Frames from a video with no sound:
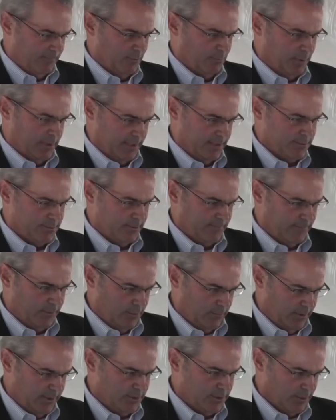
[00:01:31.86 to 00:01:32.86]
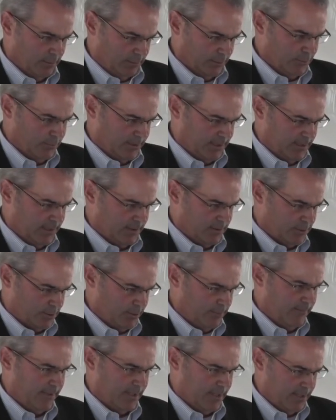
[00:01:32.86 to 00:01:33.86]
the pleasure of knowing Joe Lueken and
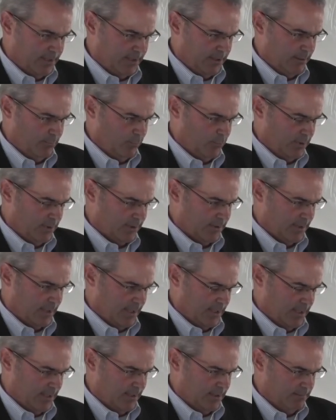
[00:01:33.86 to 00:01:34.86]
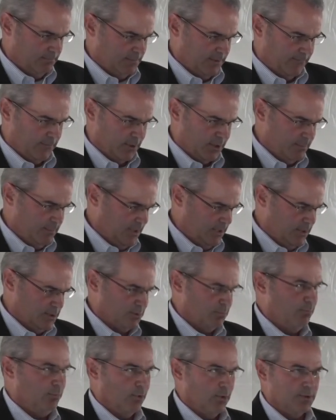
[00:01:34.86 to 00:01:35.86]
serving on him with uh, different committees
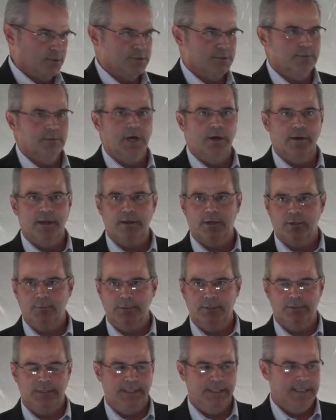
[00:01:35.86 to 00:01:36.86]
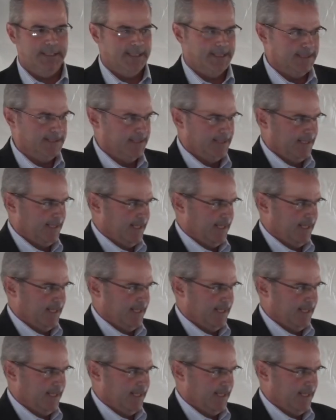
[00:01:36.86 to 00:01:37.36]
and boards throughout our community, and,